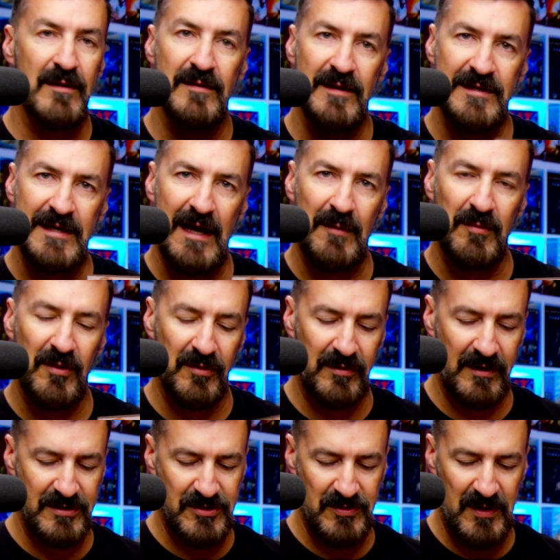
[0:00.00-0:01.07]
the tableau
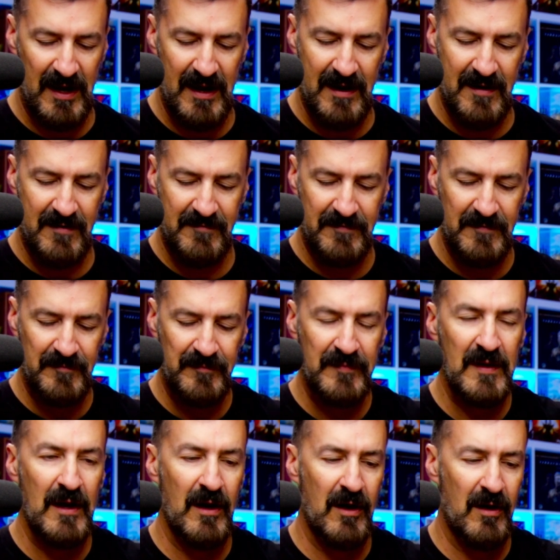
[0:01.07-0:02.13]
that you have.
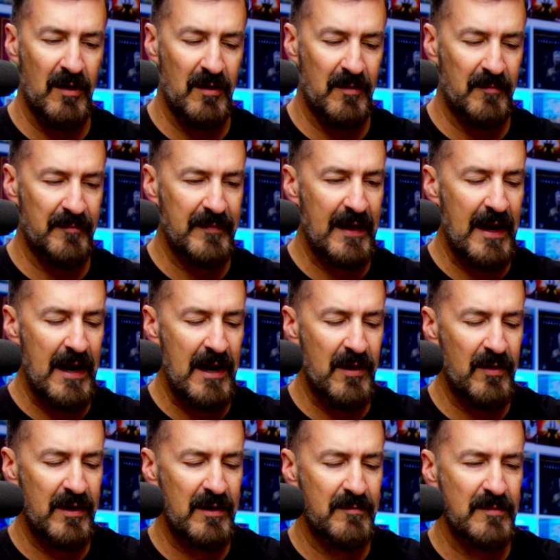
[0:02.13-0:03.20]

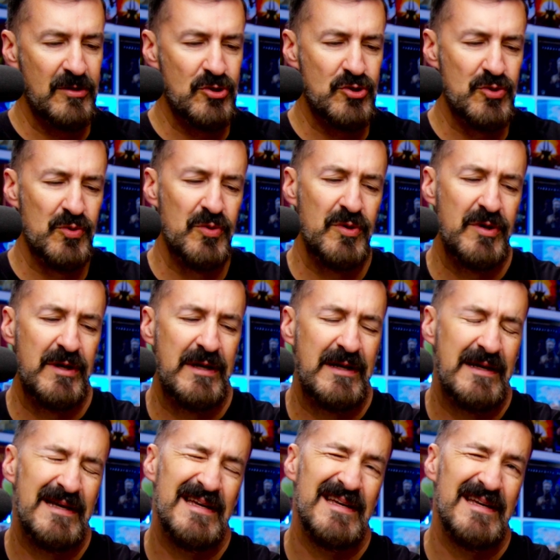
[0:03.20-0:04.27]
Area
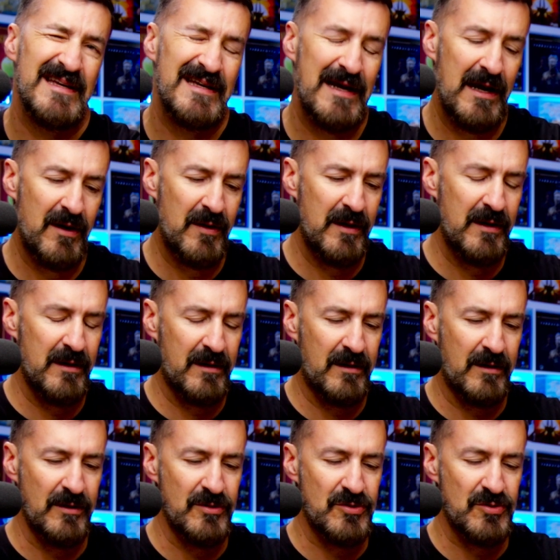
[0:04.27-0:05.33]
majority, area
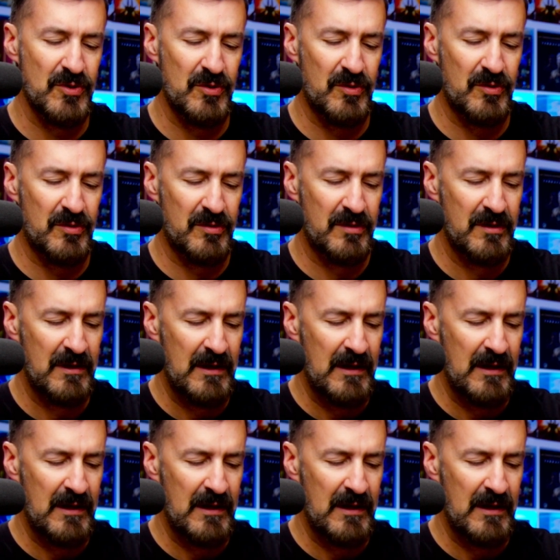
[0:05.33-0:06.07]
control.